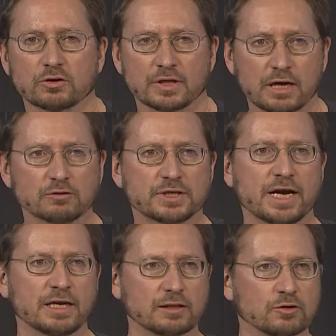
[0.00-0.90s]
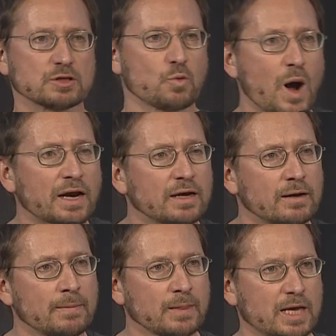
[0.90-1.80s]
they contain into this one
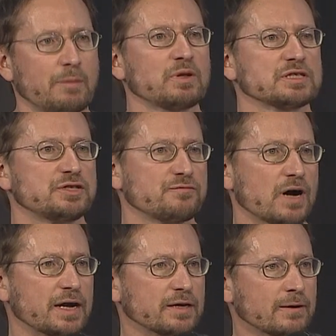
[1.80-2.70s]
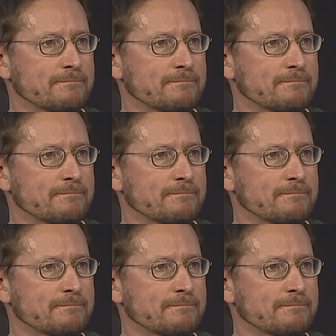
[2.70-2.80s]
capitalist-defined